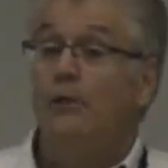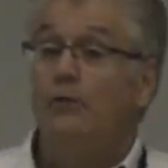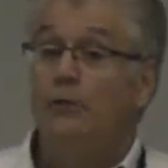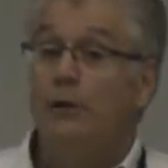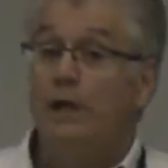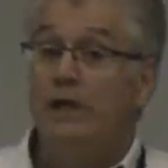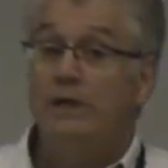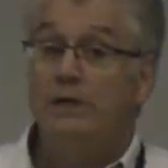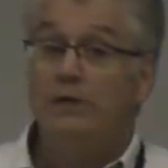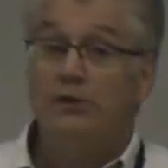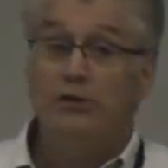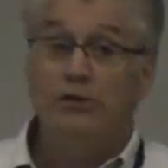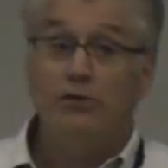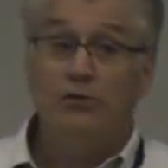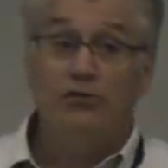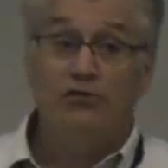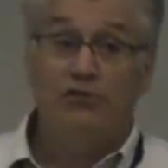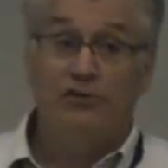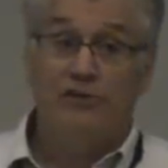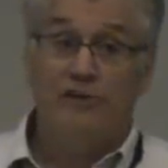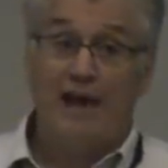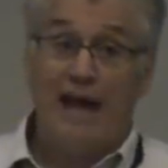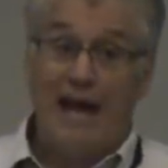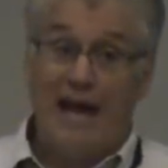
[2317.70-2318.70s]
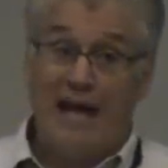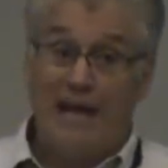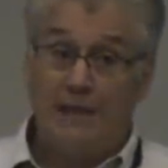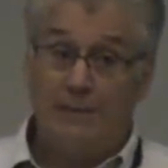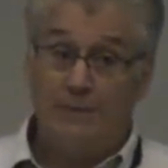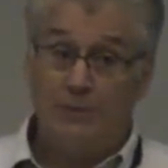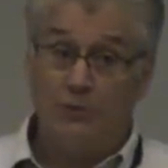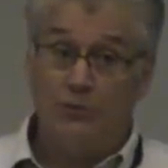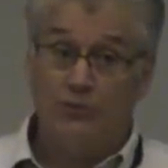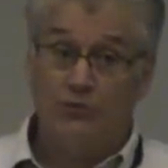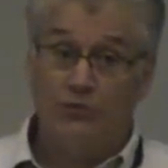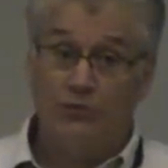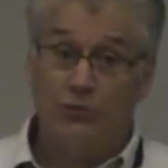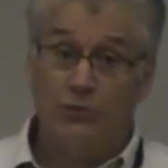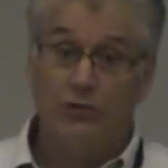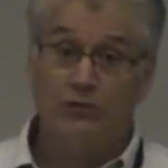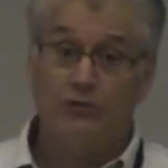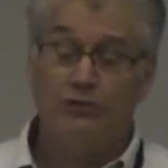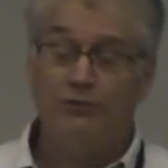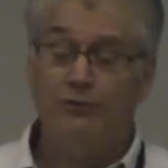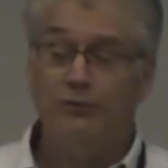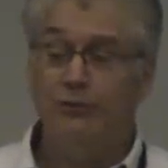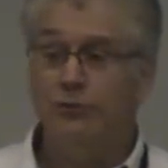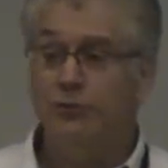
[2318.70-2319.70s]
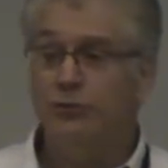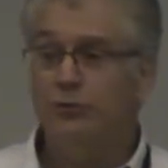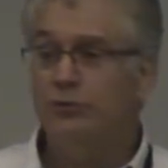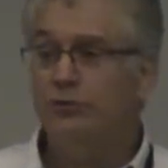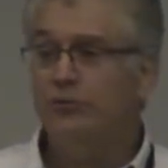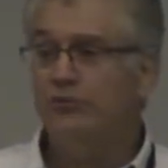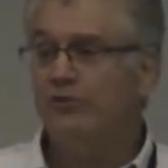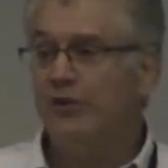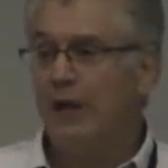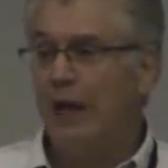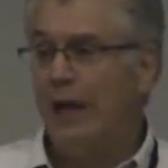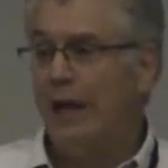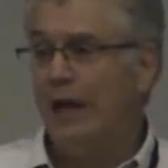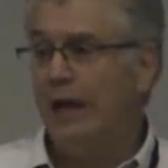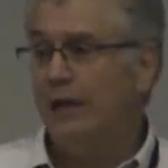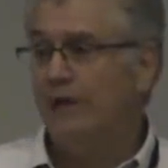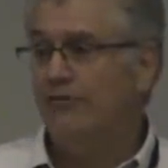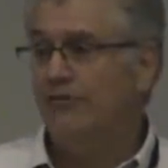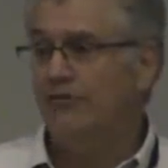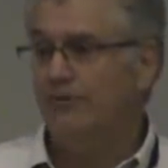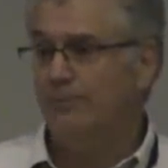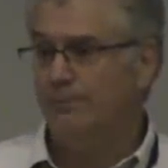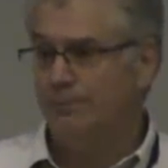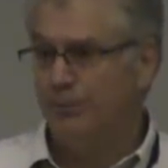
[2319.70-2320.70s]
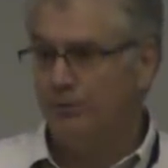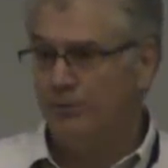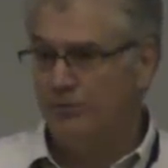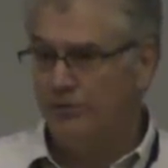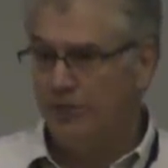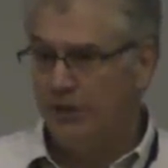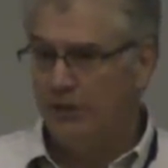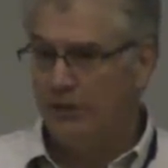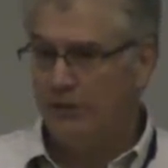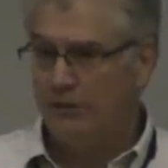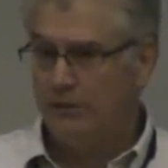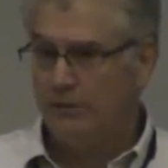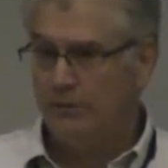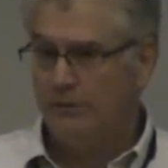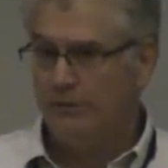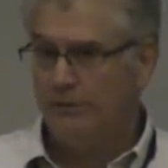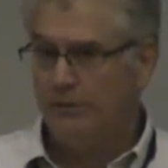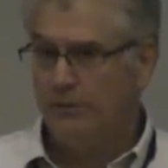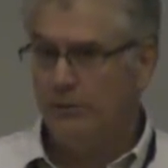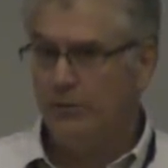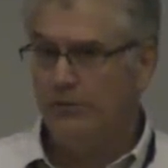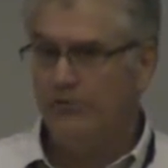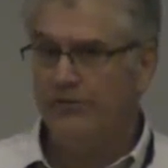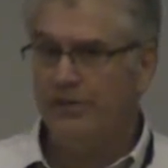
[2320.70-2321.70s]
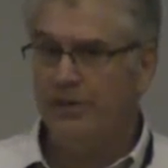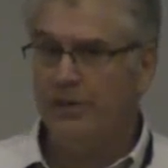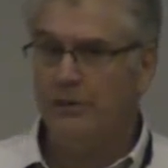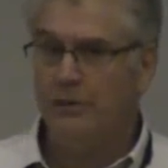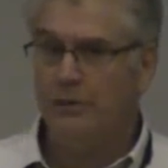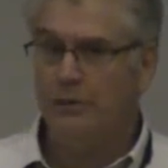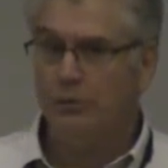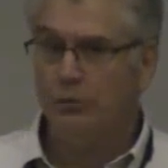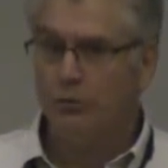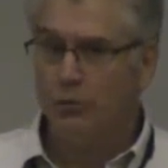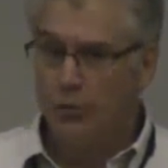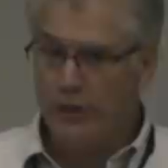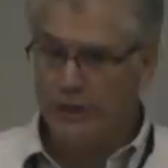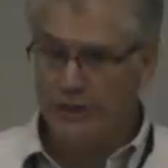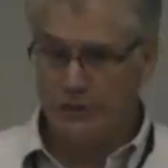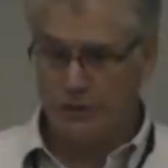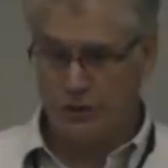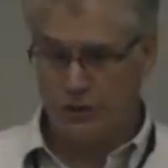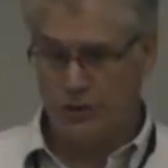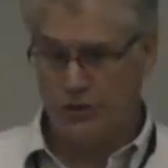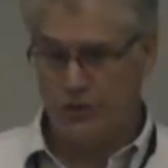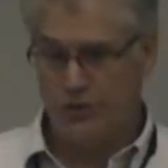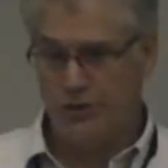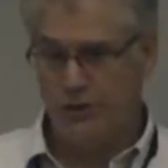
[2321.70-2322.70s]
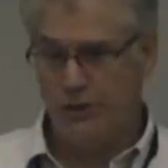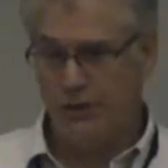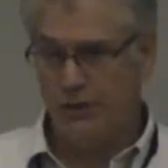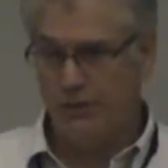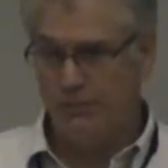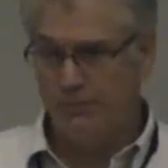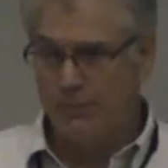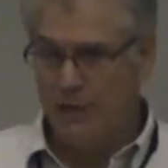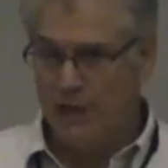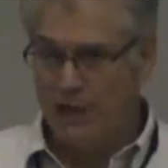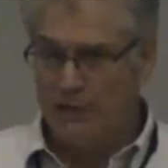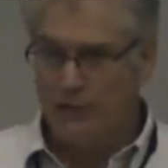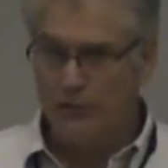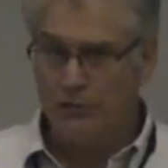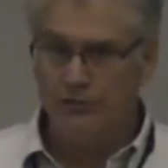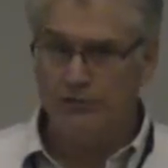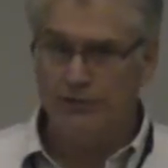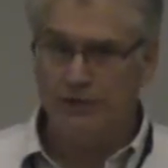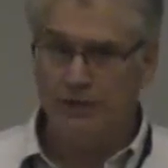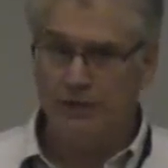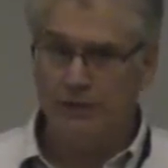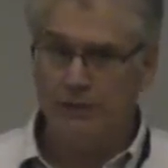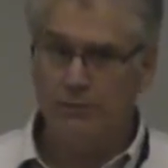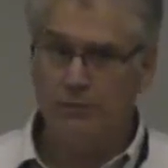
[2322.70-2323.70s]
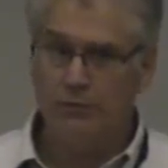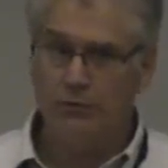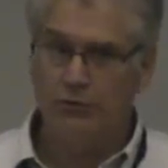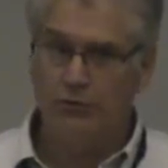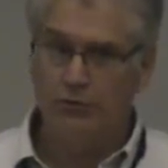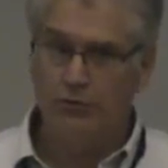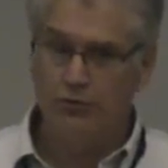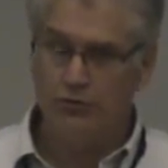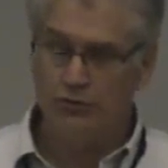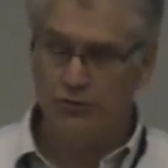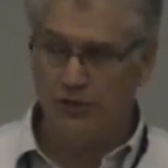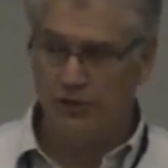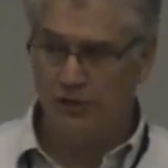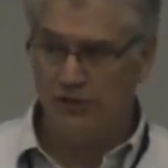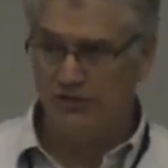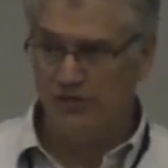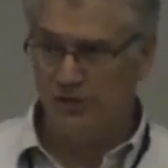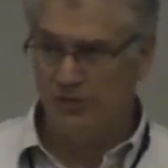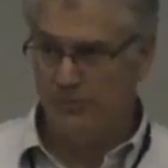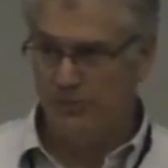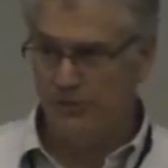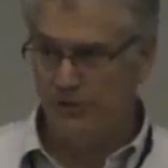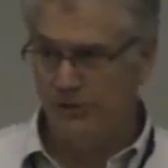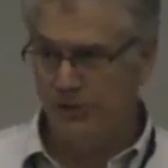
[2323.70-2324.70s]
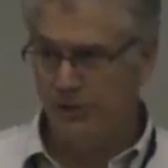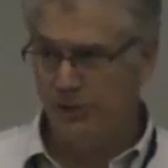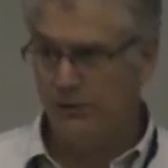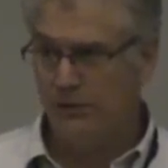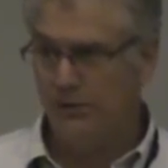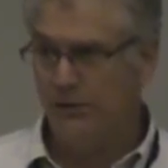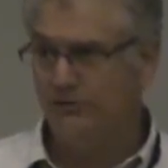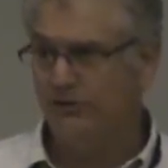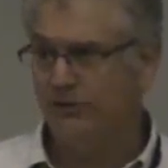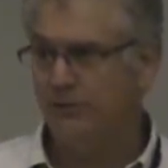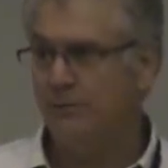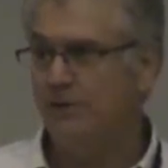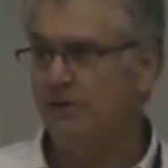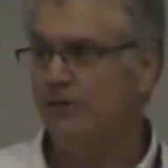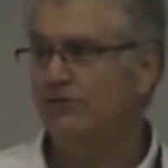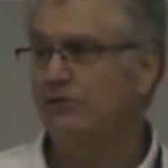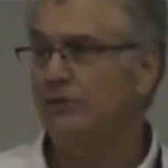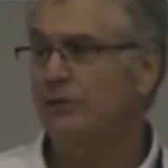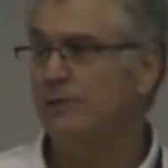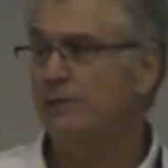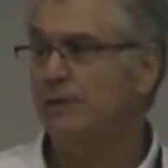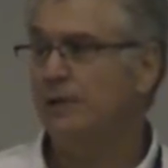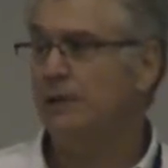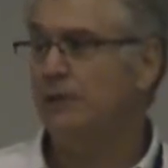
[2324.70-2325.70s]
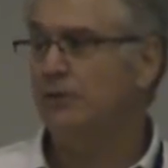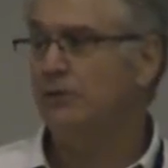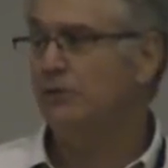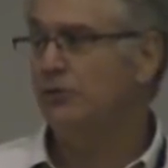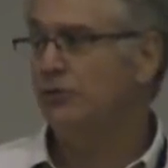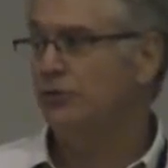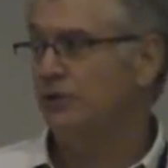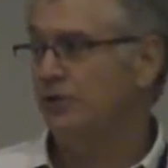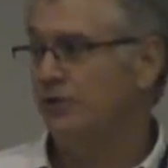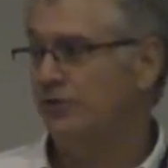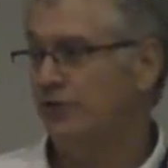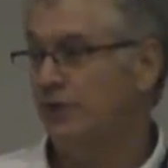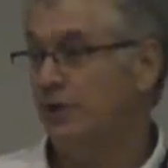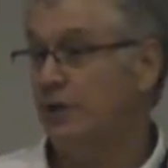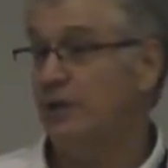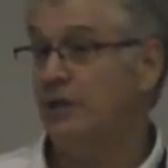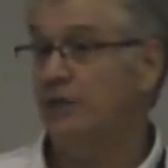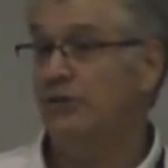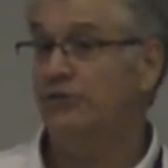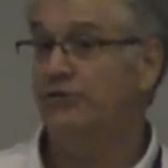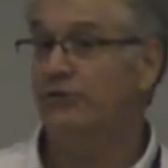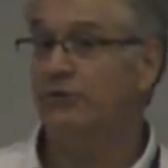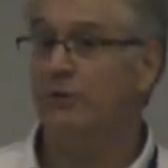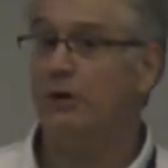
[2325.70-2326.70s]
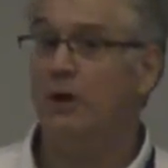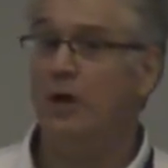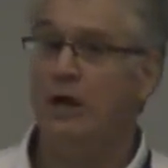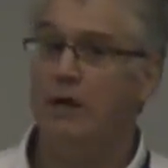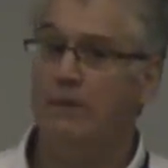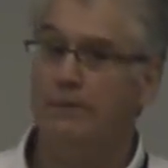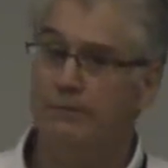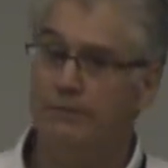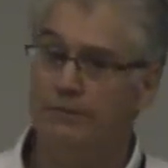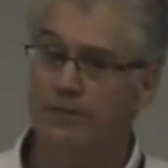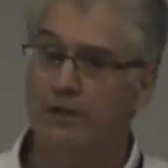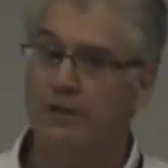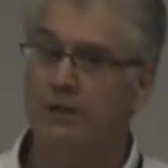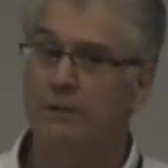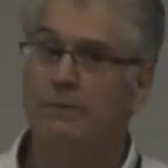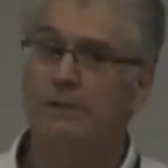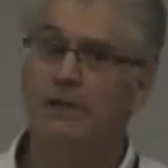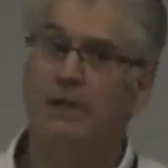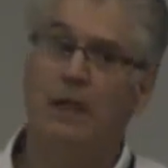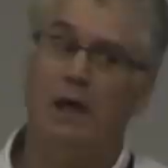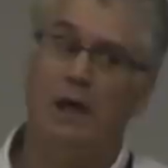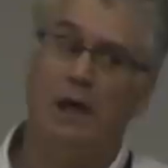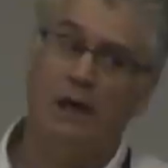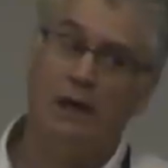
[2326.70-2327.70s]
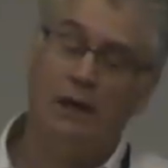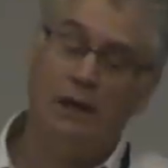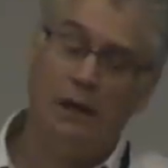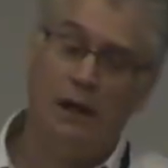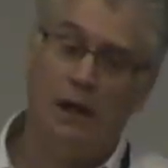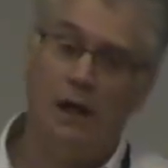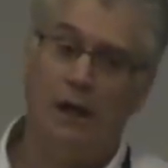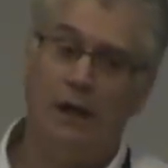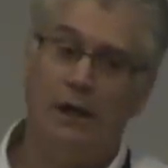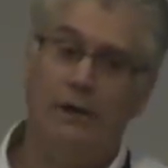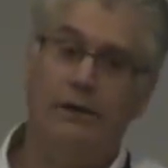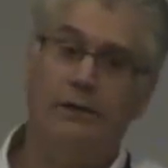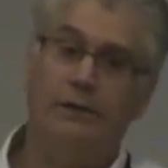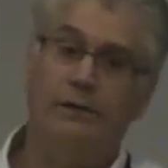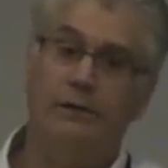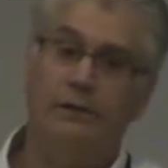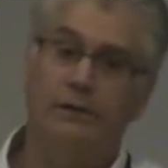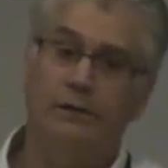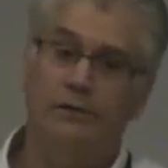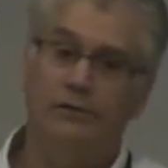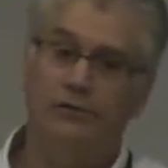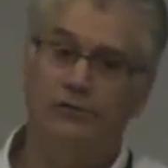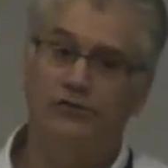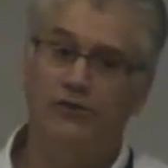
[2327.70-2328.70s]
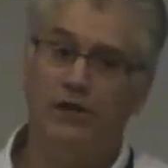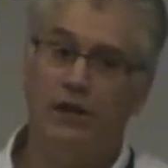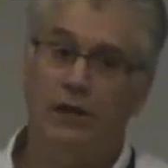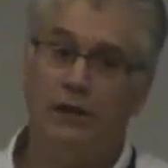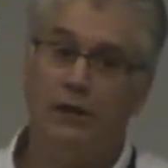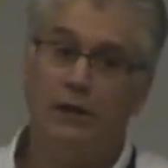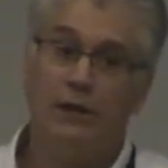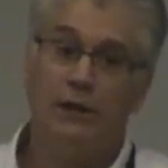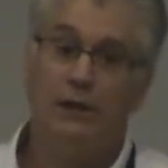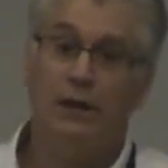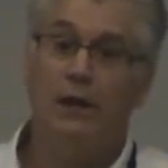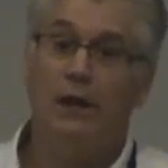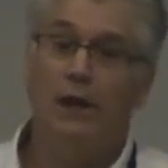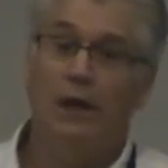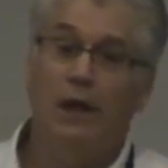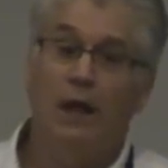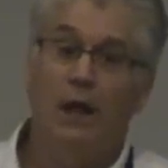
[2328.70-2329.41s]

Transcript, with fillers: greater use of animal source foods as particular foods that are rich in bioavailable nutrients, and particularly some of these limiting nutrients that I described, vitamin A, iron, zinc,